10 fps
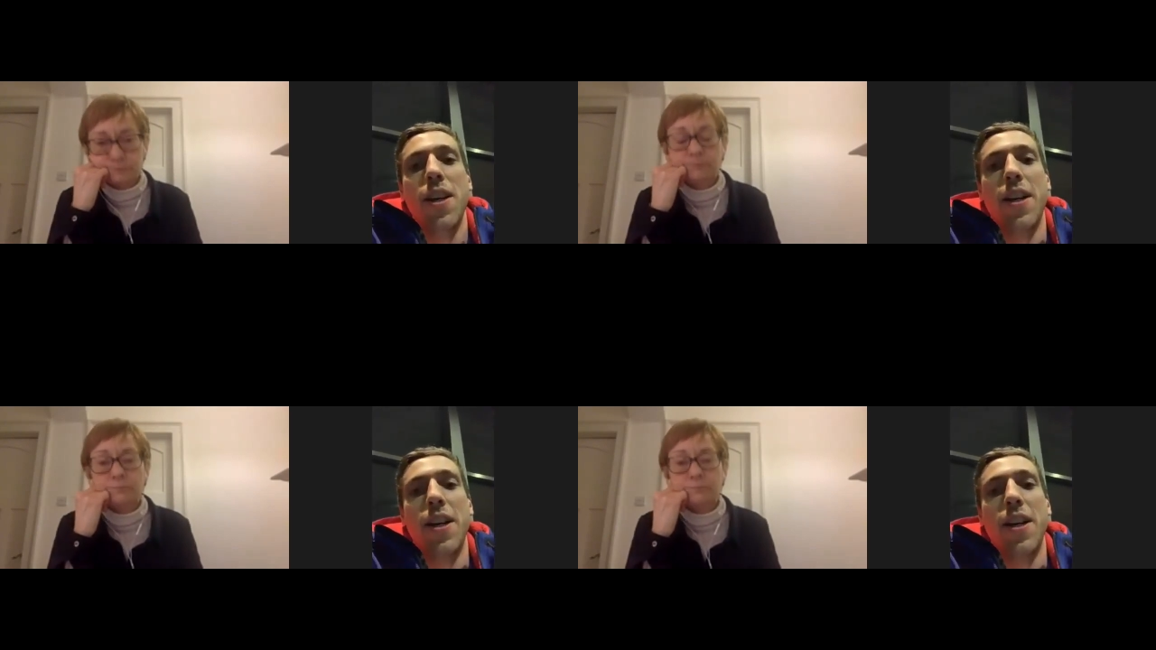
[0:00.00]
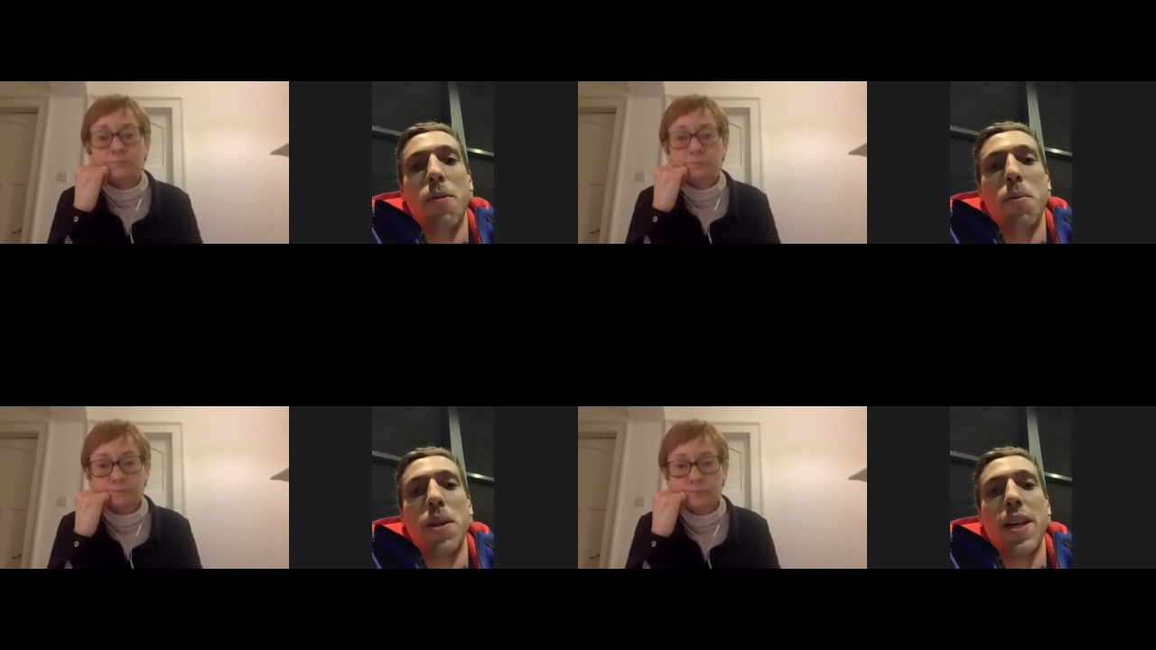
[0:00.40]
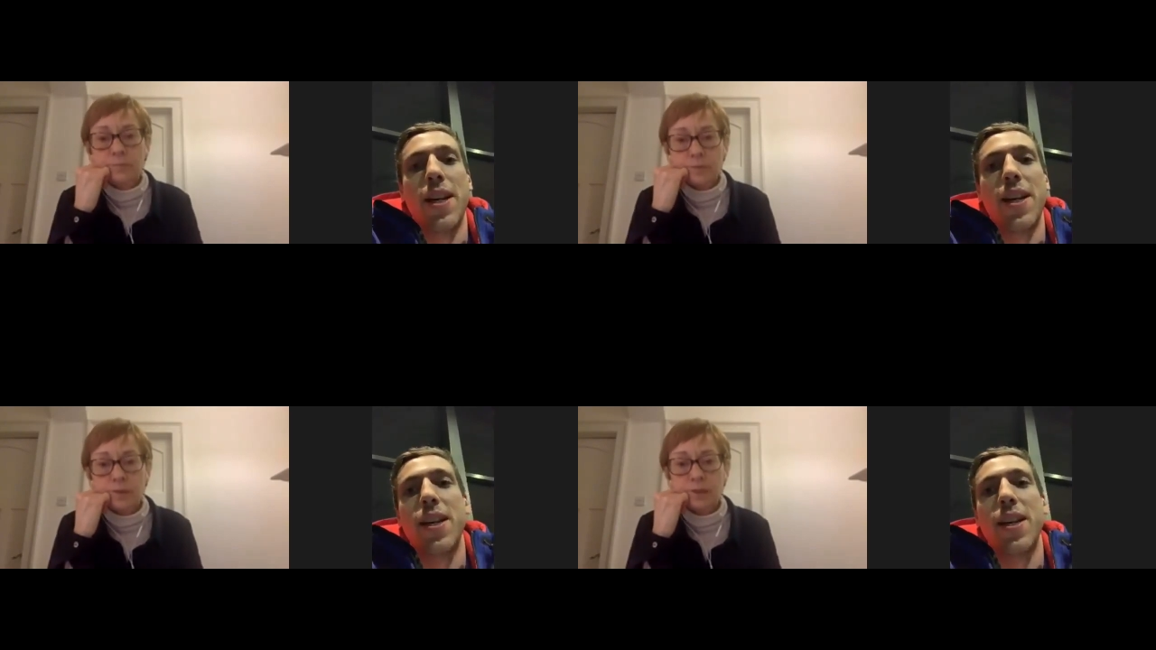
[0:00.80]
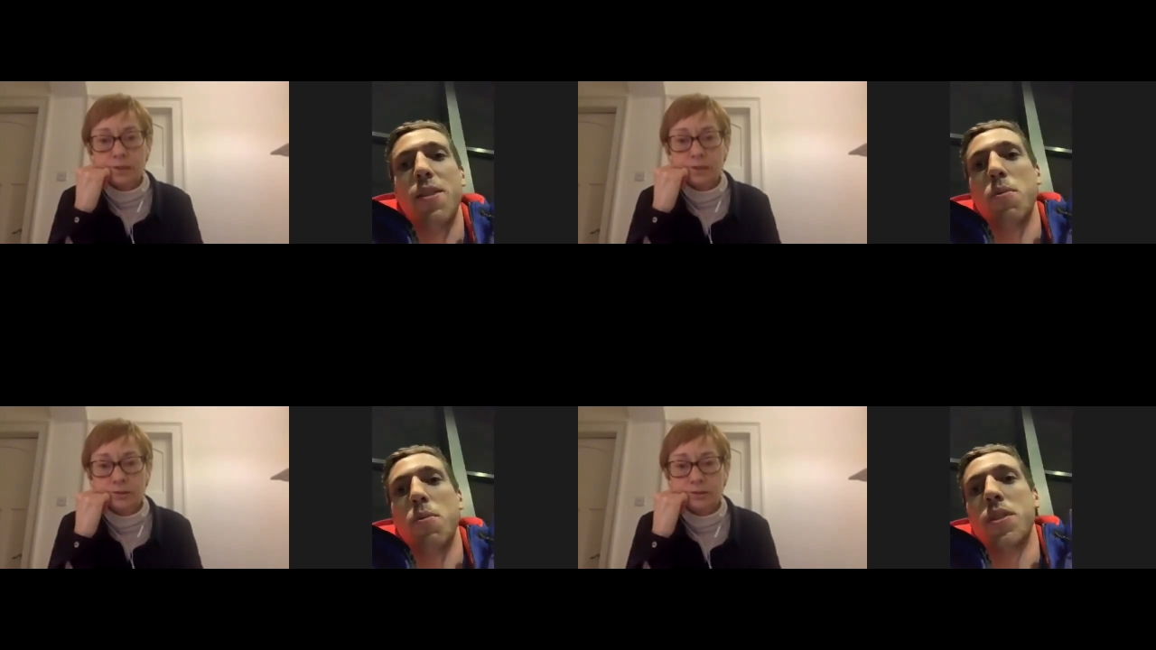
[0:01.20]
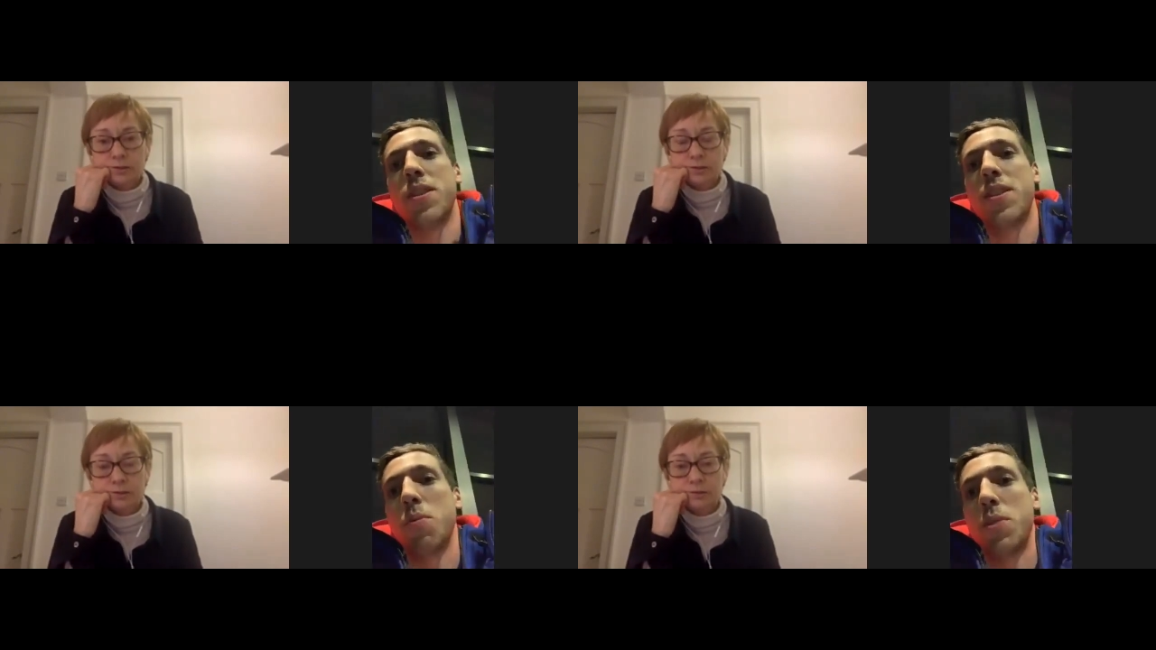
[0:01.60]
Speaker 1: Uh, when I
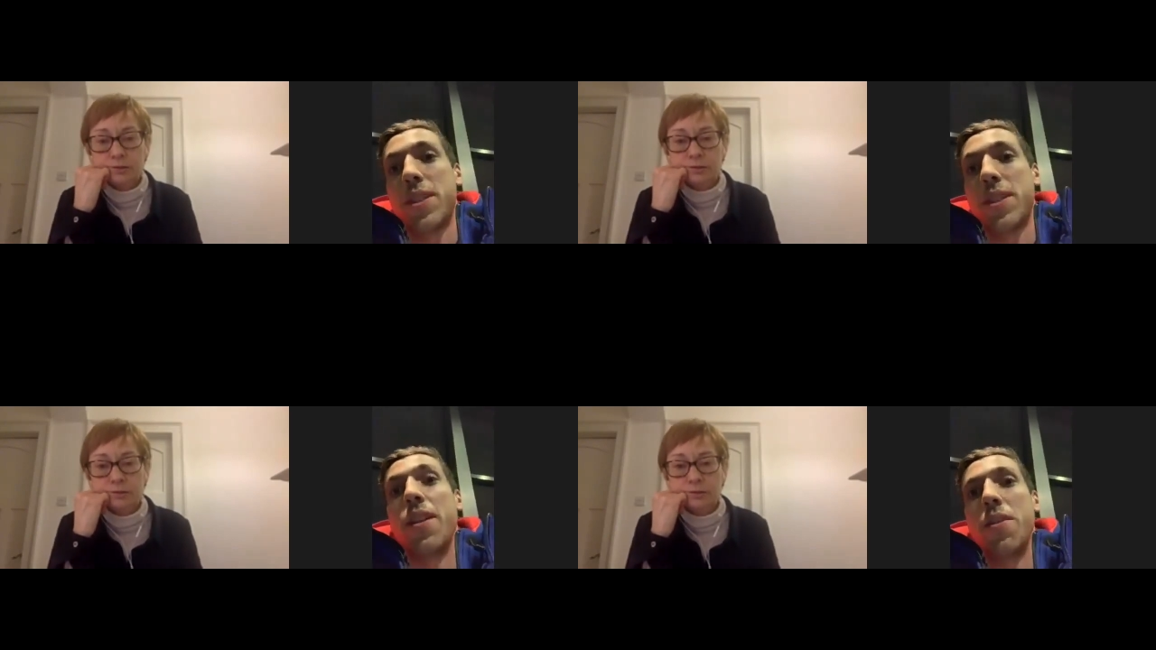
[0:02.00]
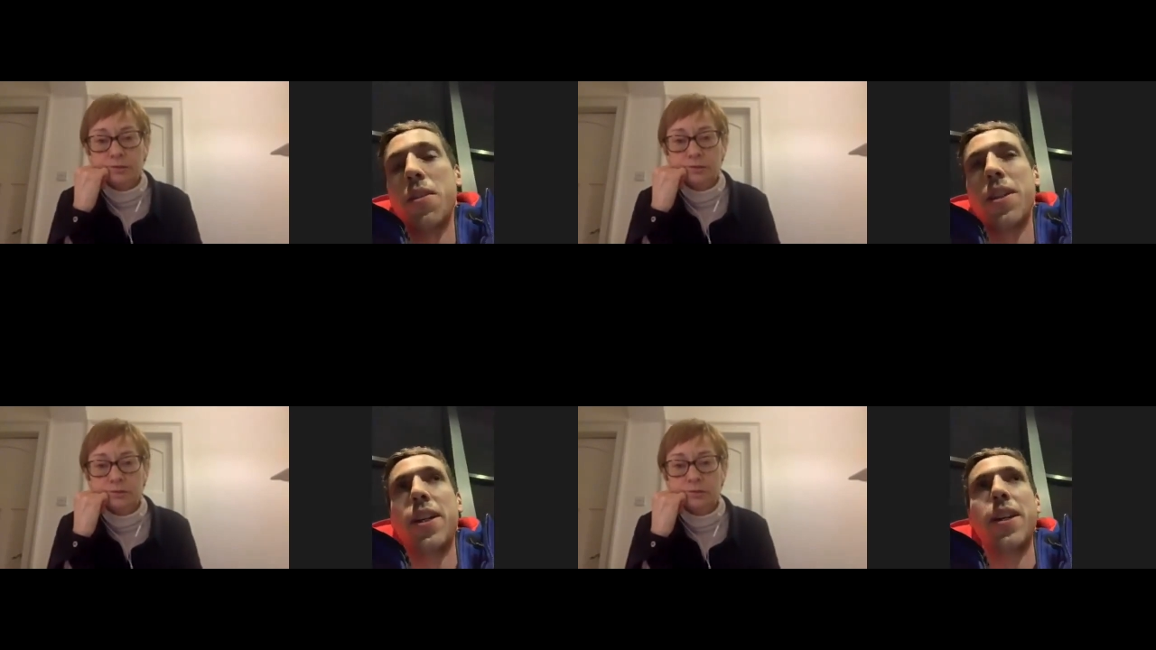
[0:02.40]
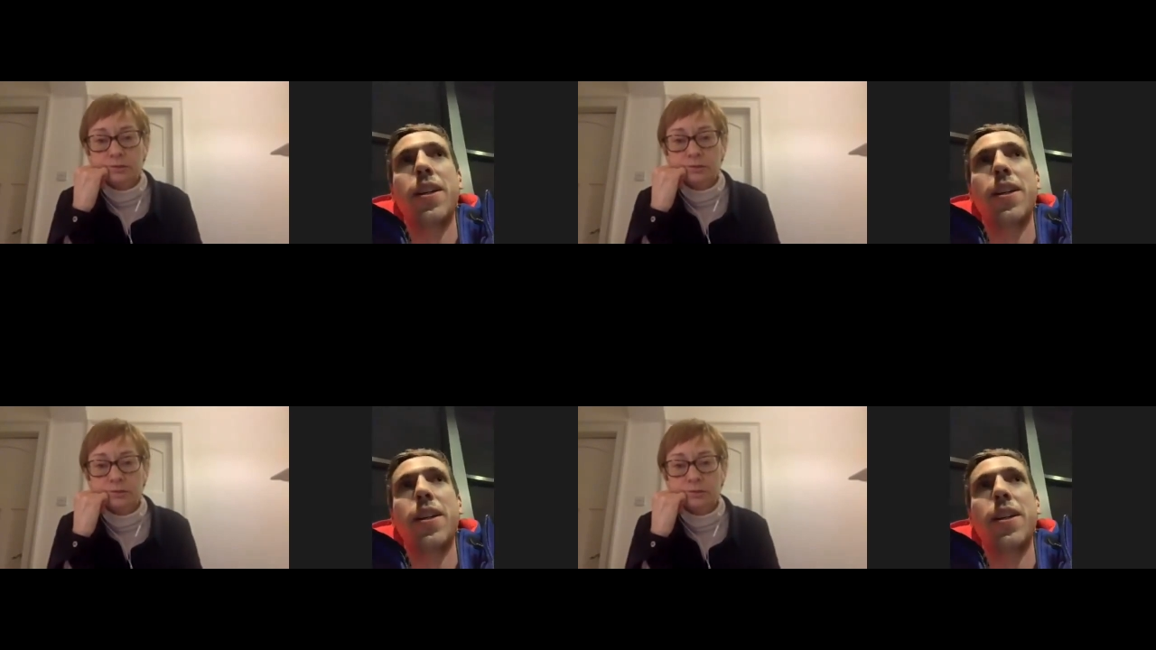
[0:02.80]
was was still uh,